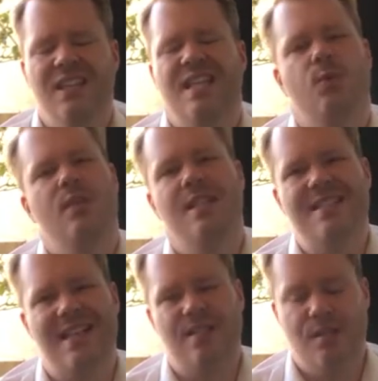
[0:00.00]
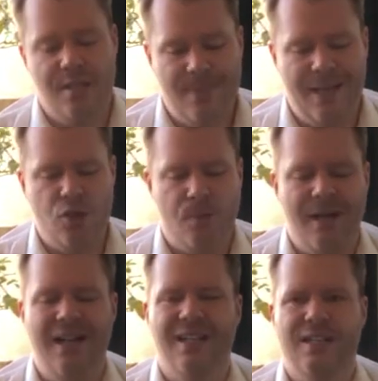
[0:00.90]
That's what you need to start to think about in your
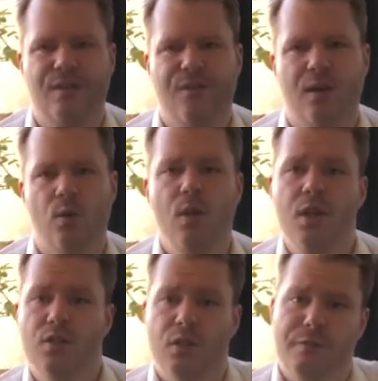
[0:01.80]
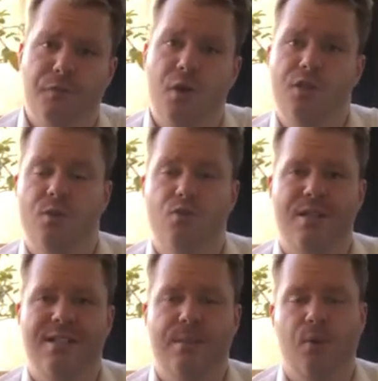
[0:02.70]
marketing funnel. So the first, you're
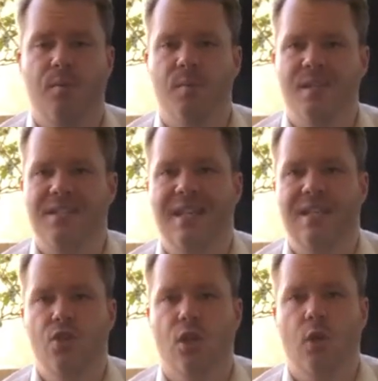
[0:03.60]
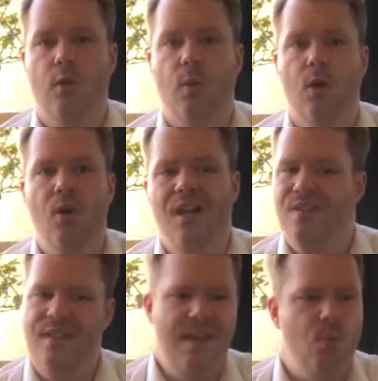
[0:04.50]
addressing the problem. The second, you're going, well,
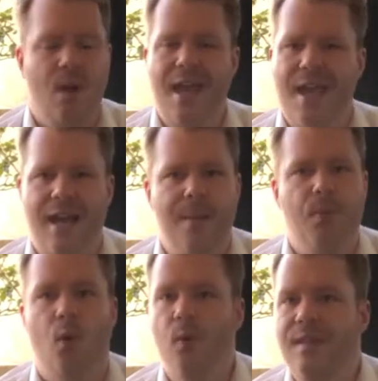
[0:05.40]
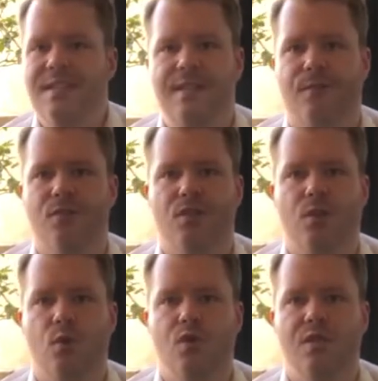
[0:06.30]
they're weighing up all these different
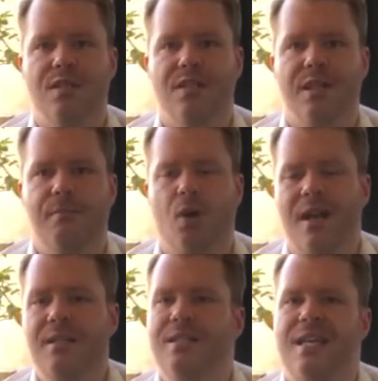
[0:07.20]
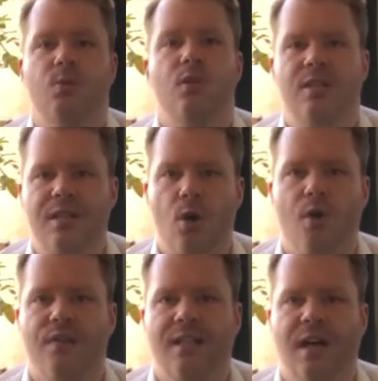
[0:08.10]
solutions in their minds. That's what you need to
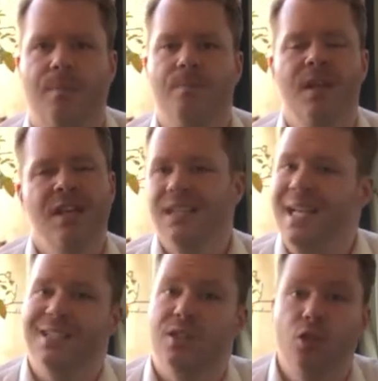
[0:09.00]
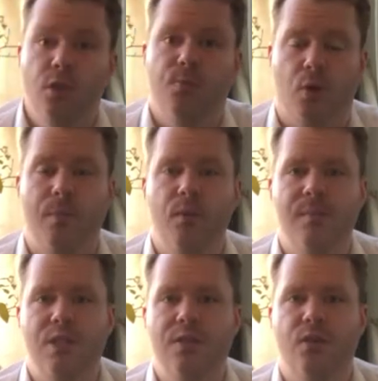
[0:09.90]
overcome. That's the new problem
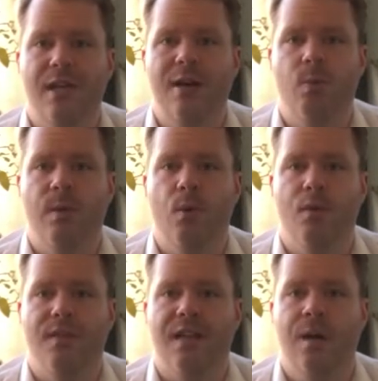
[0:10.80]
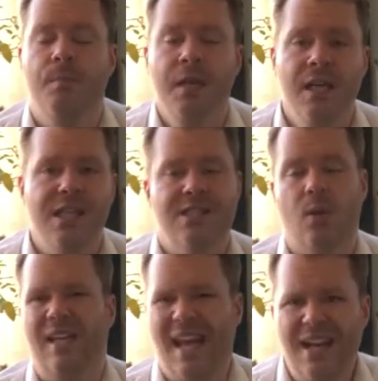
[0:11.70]
that you've got to help them overcome, is
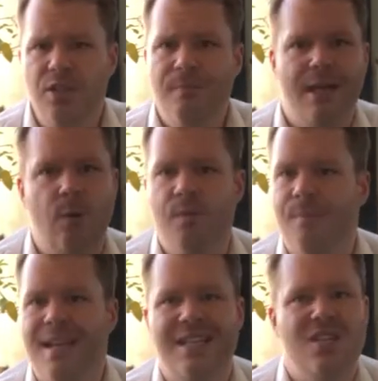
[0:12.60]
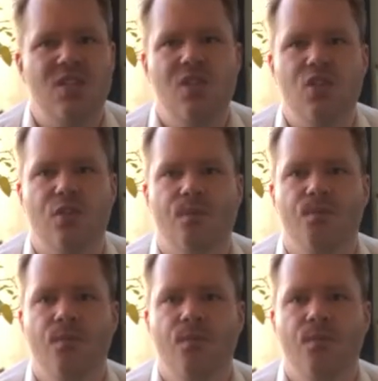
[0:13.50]
going, how do you help them make a decision